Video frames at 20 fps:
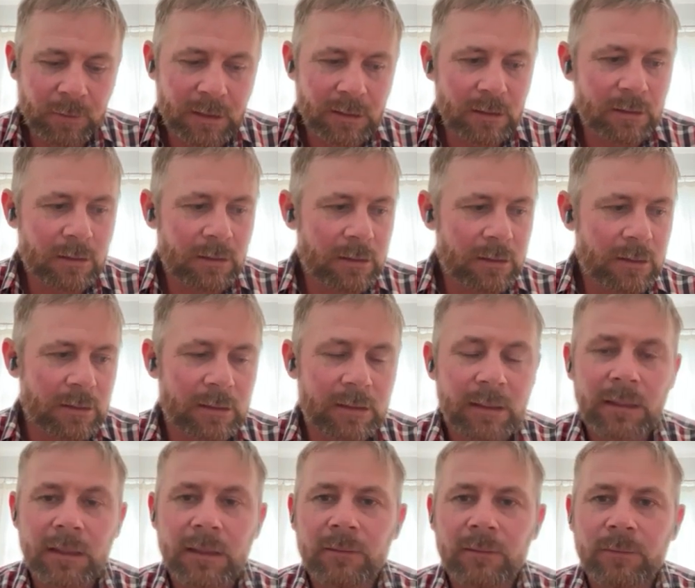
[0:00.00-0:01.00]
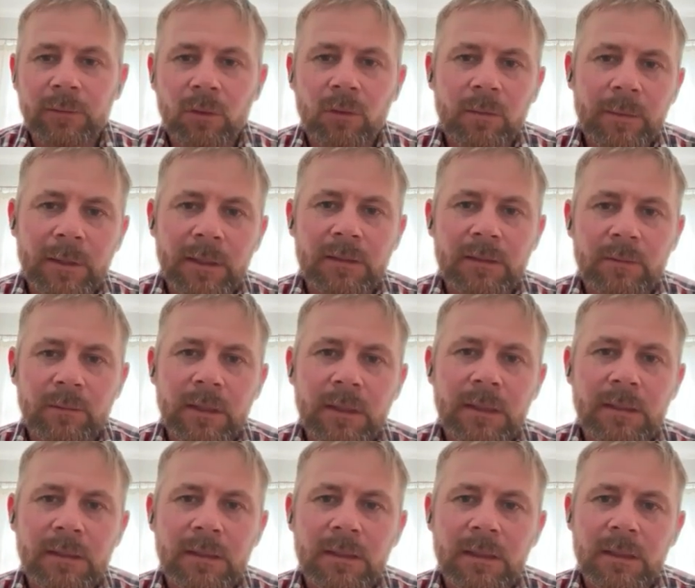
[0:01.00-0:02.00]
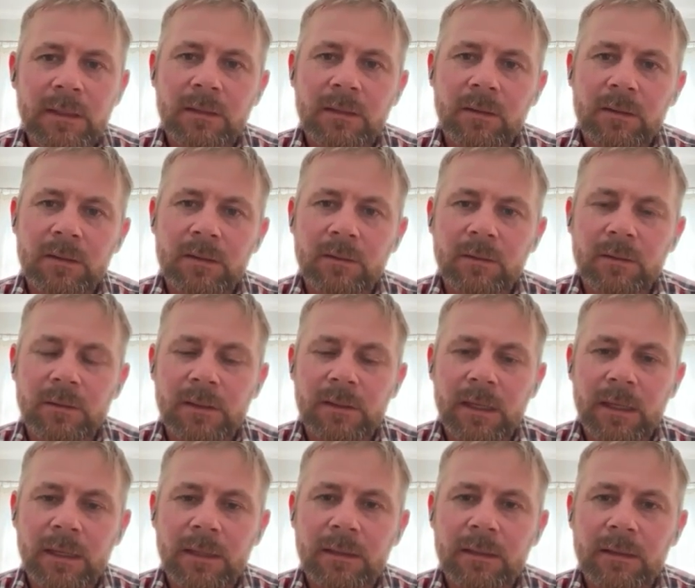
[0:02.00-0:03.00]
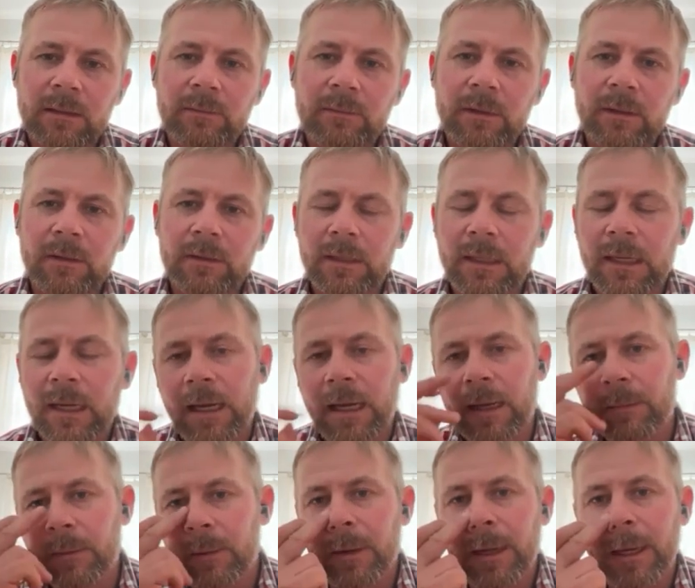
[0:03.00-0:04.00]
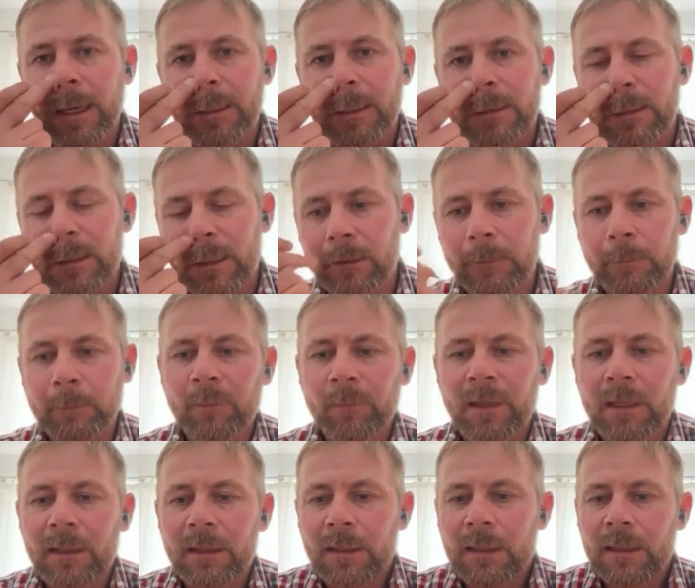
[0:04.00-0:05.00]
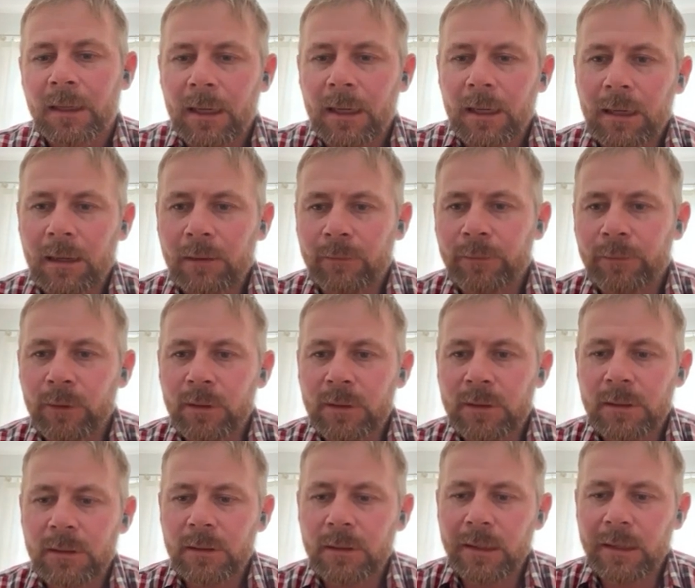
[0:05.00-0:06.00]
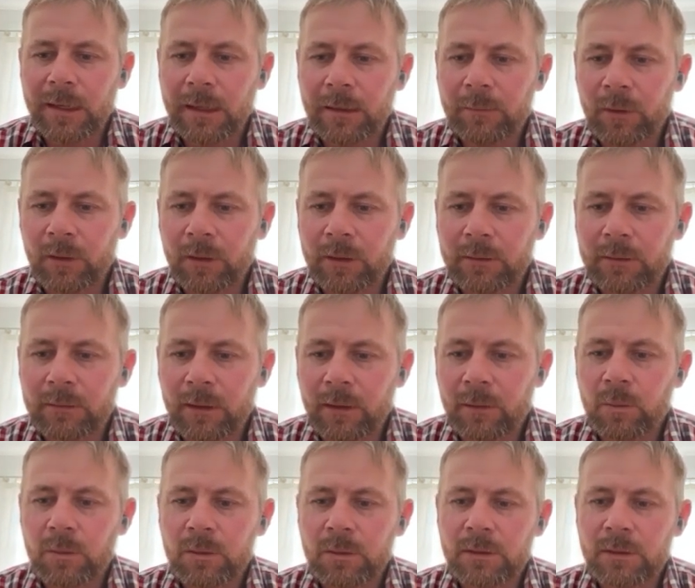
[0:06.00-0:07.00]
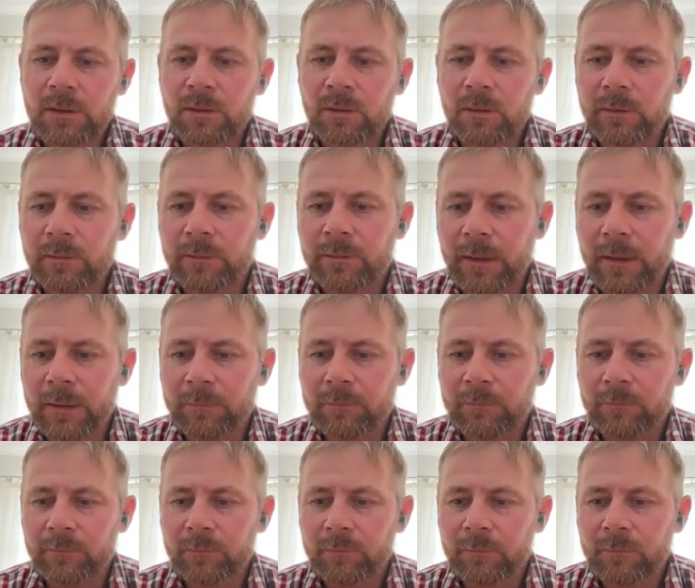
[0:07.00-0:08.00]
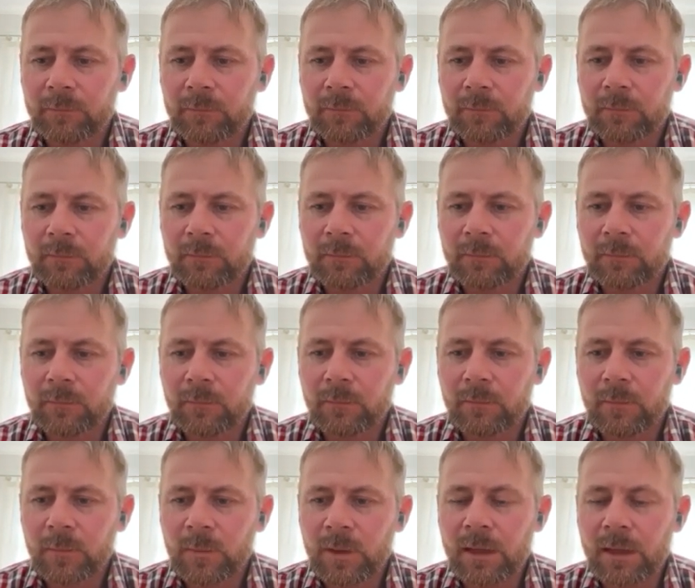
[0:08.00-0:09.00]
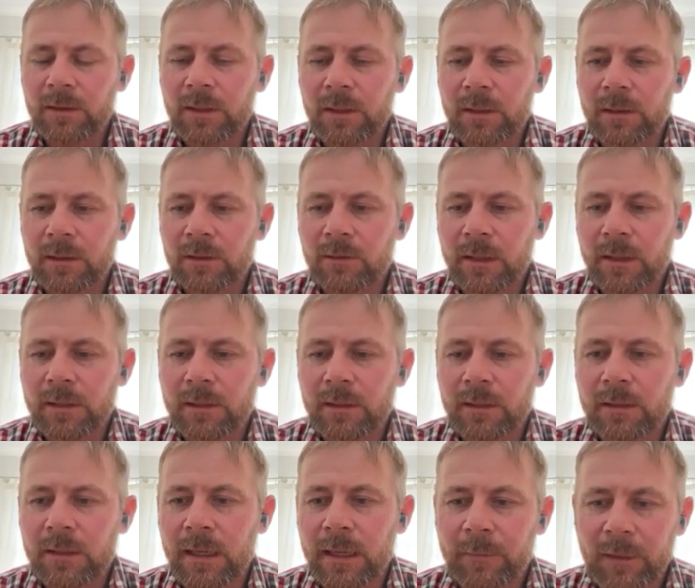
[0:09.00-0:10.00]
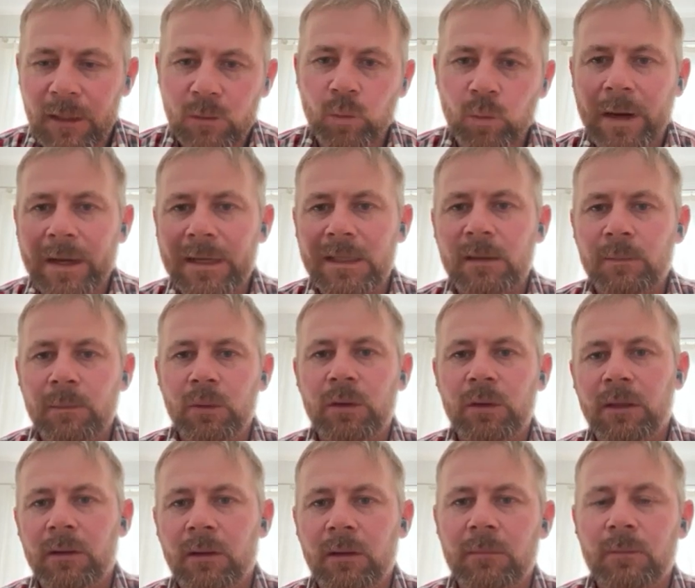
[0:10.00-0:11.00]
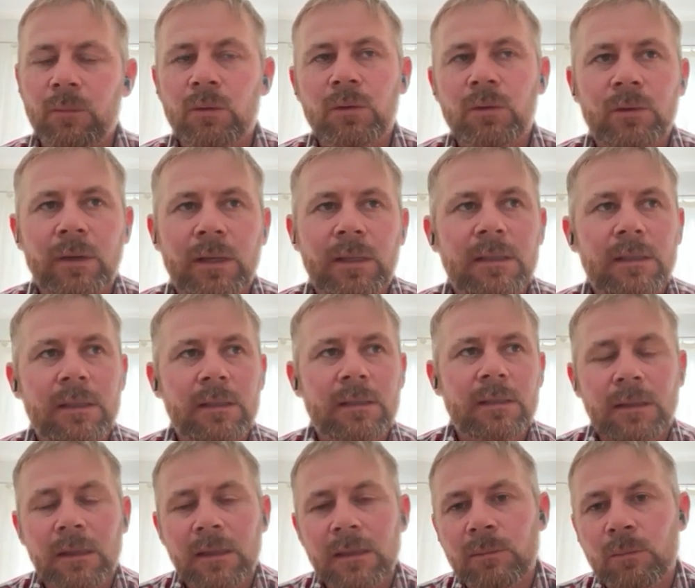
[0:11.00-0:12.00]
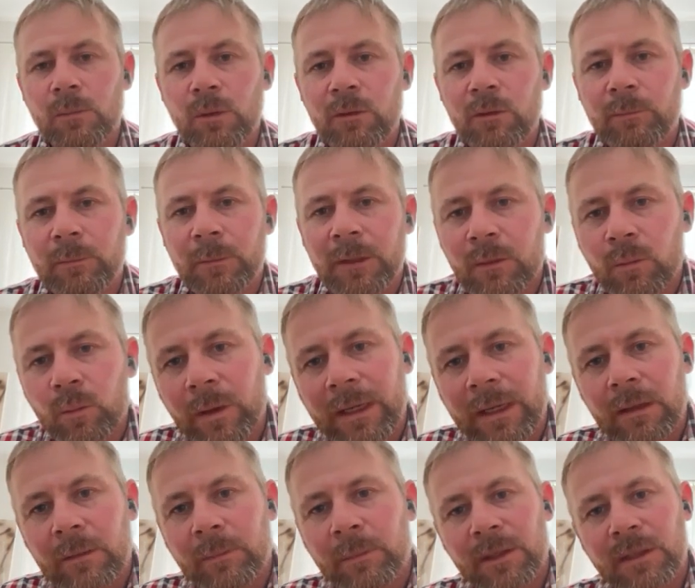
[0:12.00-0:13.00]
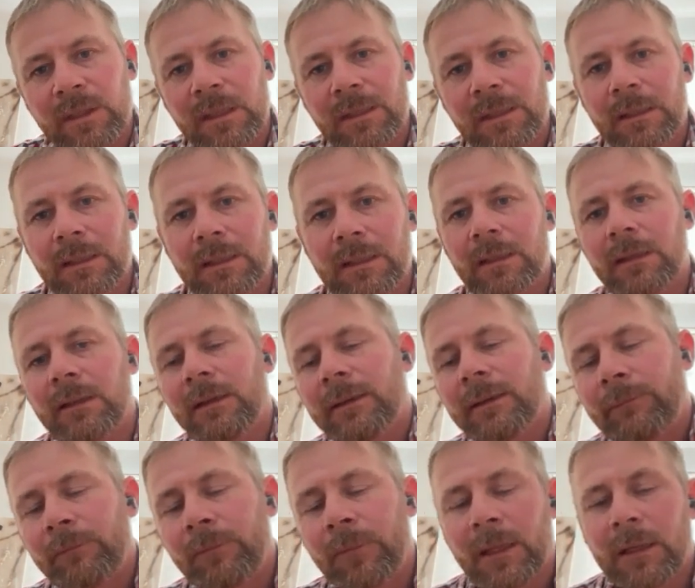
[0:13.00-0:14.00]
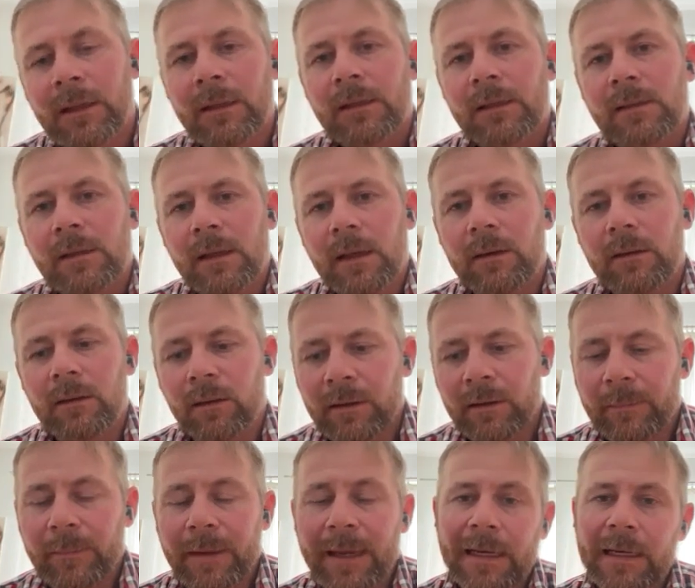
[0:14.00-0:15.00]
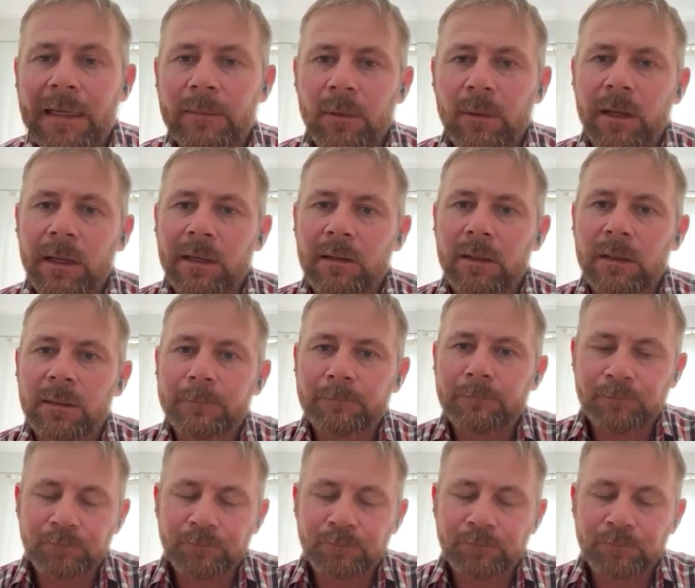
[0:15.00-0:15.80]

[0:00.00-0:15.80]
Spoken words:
be just because she's thinking forward, but there's a reason she's not sort of centered and very calm about it. So first, I wouldn't sort of don't just address it as how much weight you're putting on, and more address it as movement and where you're positioned. So on the mounting block, I'd